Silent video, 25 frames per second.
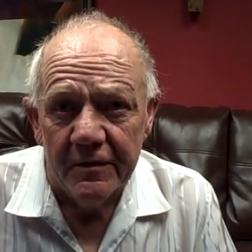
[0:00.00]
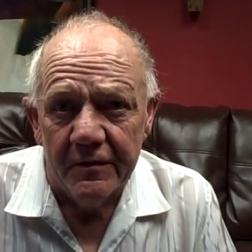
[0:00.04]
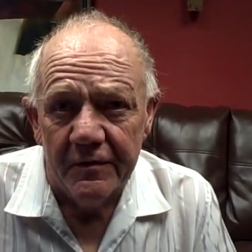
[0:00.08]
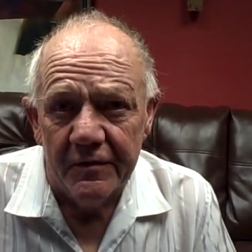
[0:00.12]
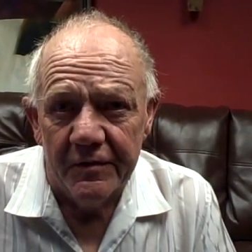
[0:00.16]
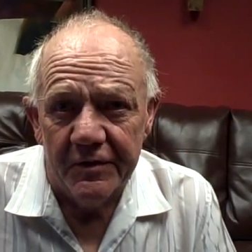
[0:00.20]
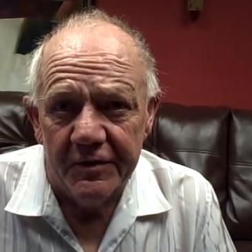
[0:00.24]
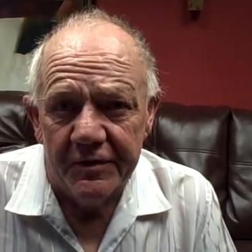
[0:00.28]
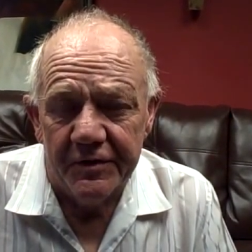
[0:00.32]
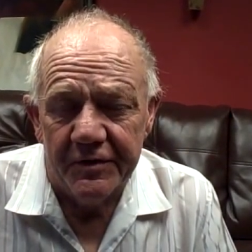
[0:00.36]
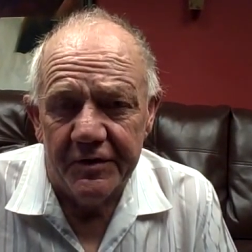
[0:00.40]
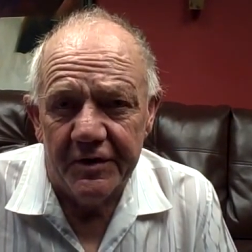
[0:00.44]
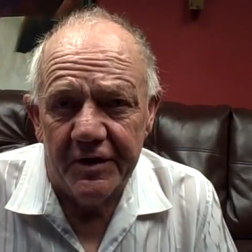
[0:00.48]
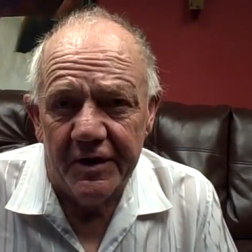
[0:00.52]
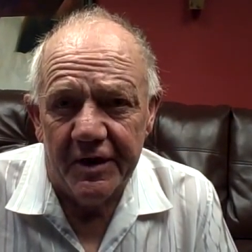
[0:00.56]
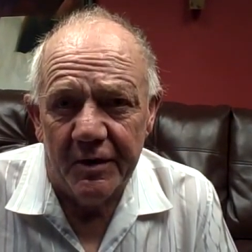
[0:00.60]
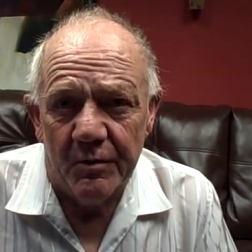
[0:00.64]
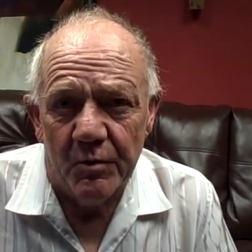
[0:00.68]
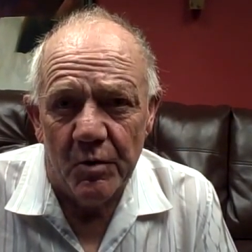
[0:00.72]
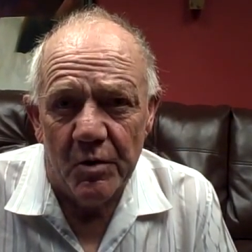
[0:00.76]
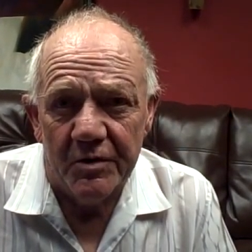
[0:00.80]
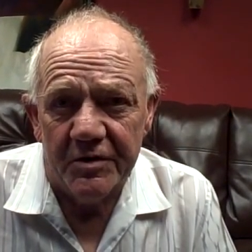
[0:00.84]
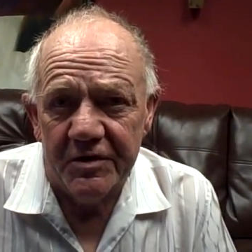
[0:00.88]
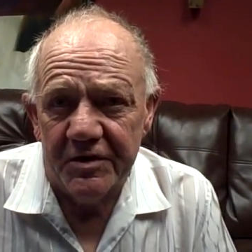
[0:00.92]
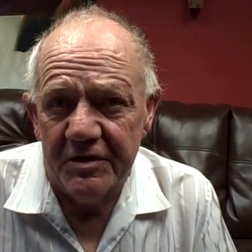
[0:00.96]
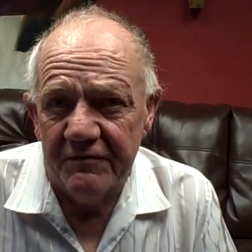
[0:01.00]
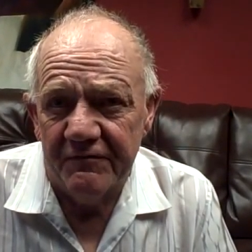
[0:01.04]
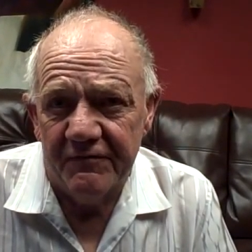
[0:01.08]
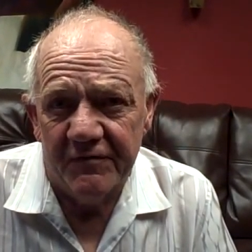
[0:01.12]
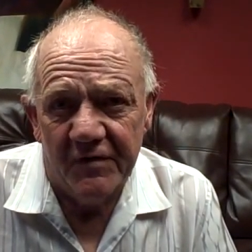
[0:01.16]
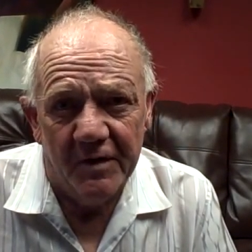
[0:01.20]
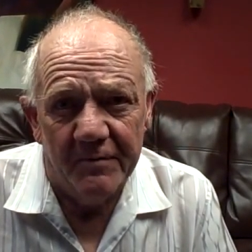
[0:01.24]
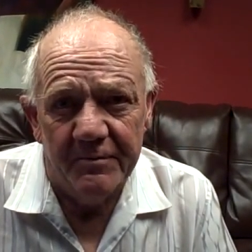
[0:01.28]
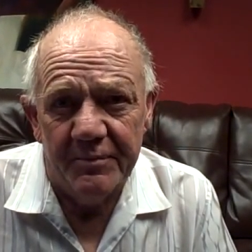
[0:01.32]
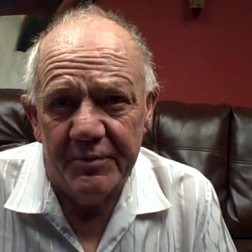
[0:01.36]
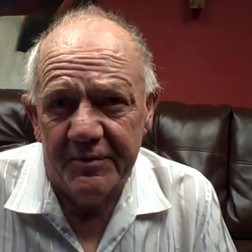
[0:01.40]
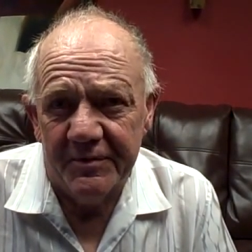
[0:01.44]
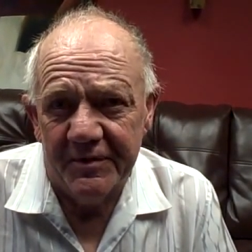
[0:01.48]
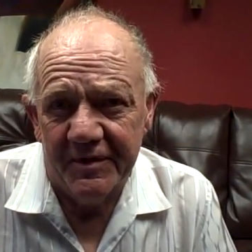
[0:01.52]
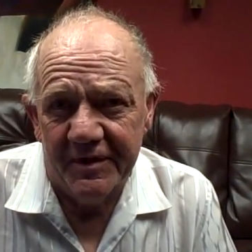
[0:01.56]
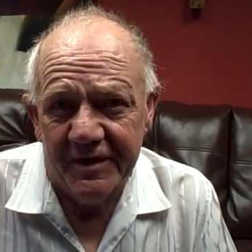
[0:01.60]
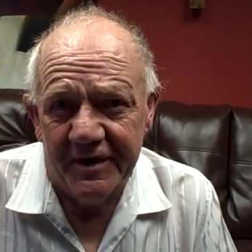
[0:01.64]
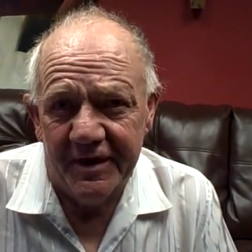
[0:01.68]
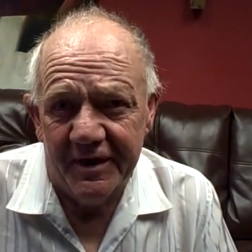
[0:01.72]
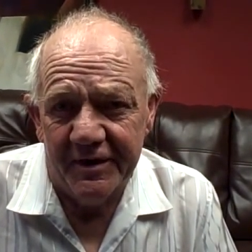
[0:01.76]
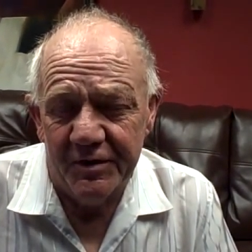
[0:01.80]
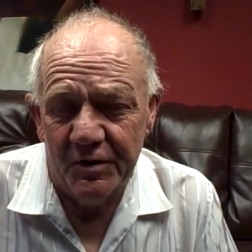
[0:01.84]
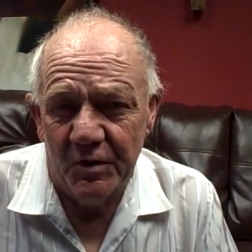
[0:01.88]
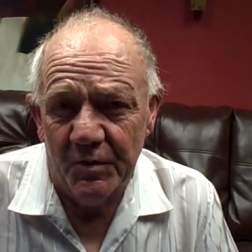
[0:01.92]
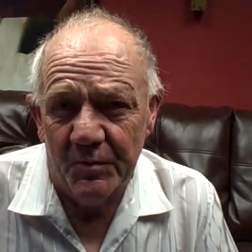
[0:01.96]
That I won't give up, and
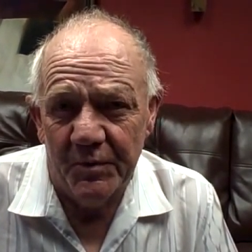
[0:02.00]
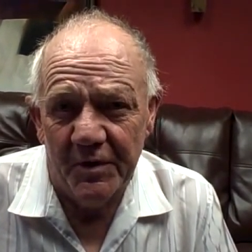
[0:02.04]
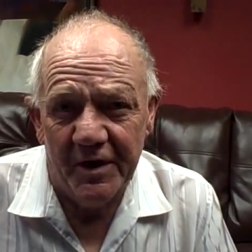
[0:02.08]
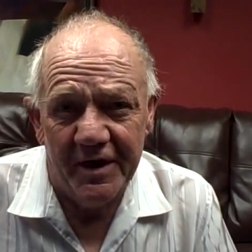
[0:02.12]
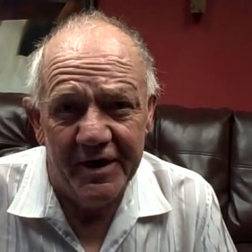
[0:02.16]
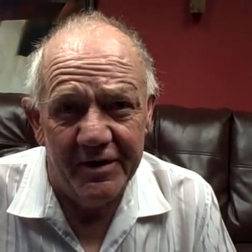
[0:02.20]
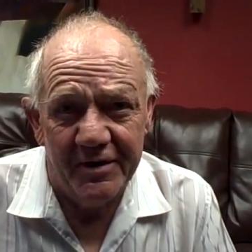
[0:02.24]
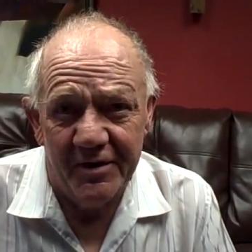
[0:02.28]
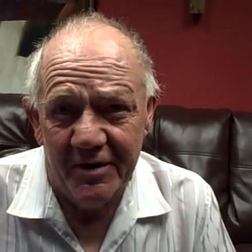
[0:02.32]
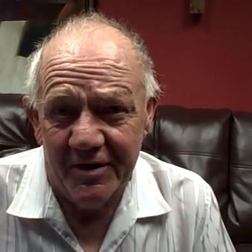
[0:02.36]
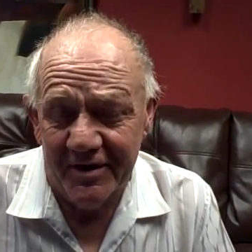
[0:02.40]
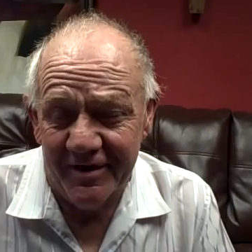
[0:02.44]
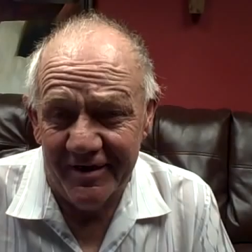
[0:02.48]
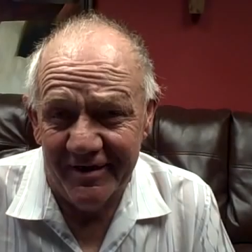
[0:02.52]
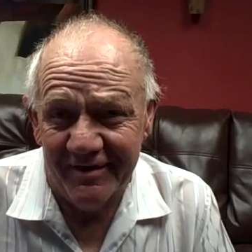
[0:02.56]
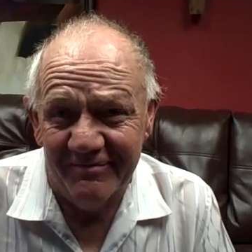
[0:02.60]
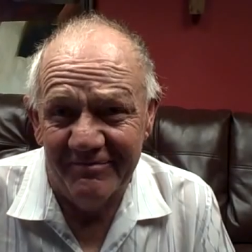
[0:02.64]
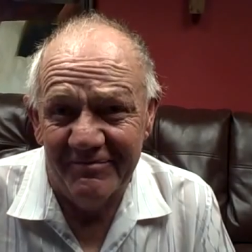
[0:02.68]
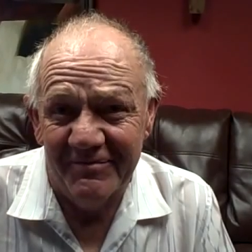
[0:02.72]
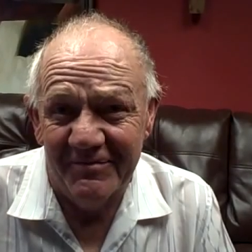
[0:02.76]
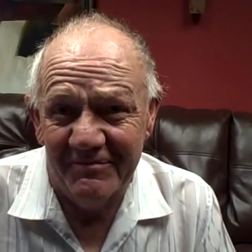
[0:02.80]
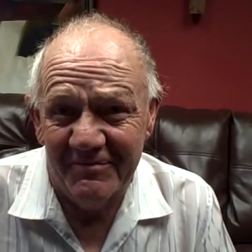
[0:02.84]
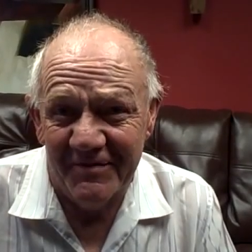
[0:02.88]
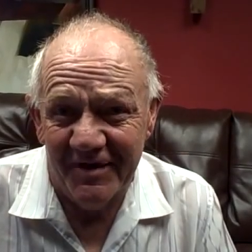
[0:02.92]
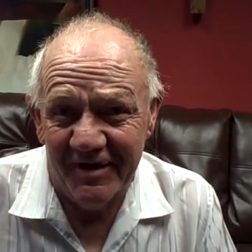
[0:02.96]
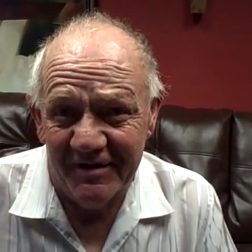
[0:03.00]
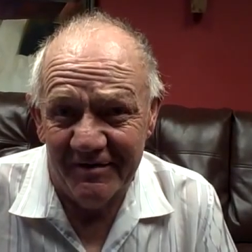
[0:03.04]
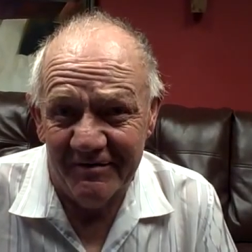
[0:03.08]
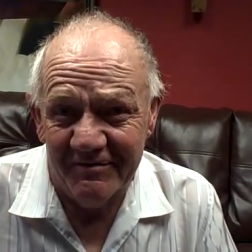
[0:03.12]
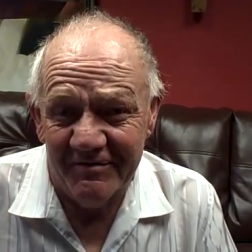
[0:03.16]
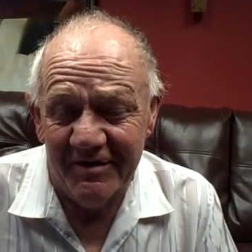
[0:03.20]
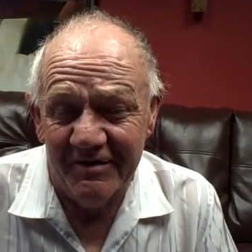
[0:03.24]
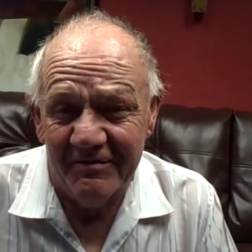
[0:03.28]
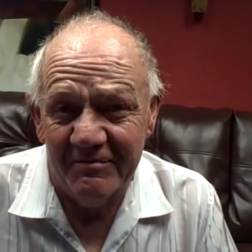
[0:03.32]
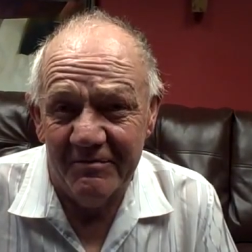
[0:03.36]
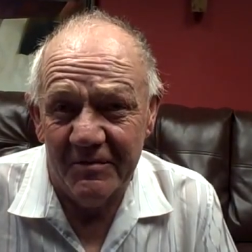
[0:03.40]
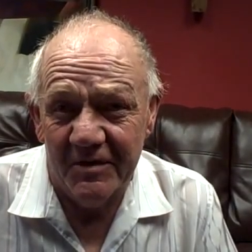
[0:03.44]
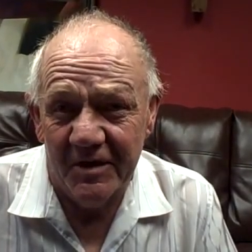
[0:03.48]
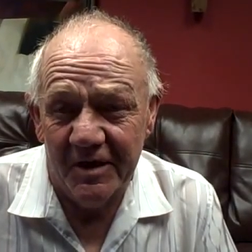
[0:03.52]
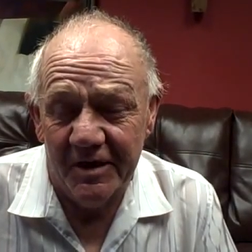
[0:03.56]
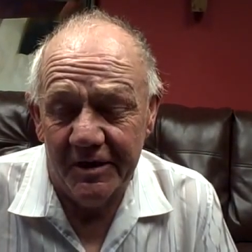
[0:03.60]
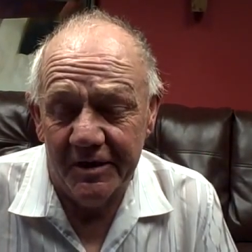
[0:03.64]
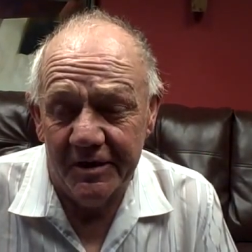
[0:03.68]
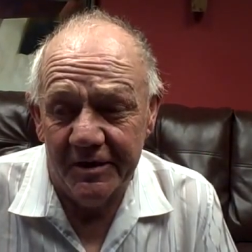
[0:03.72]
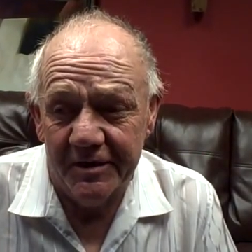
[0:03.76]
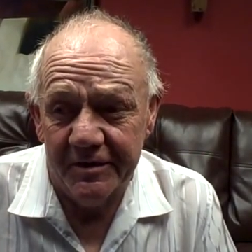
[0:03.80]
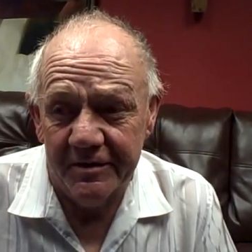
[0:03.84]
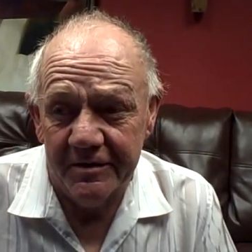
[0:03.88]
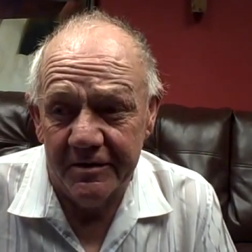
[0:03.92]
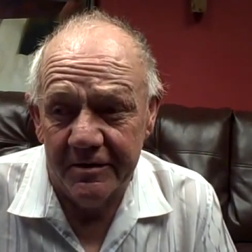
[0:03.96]
I don't plan on
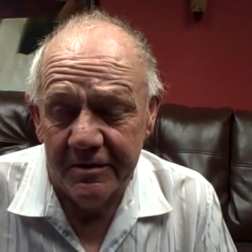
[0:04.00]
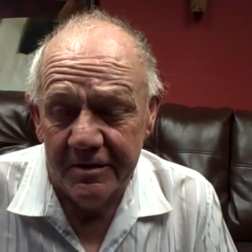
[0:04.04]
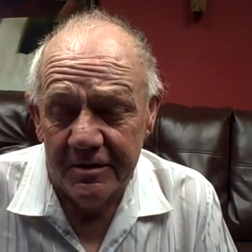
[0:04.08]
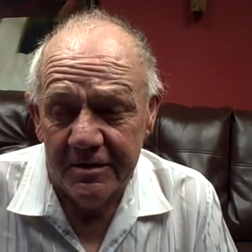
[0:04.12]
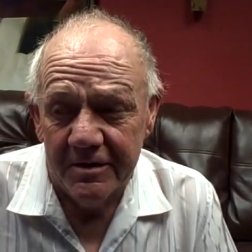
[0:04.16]
it.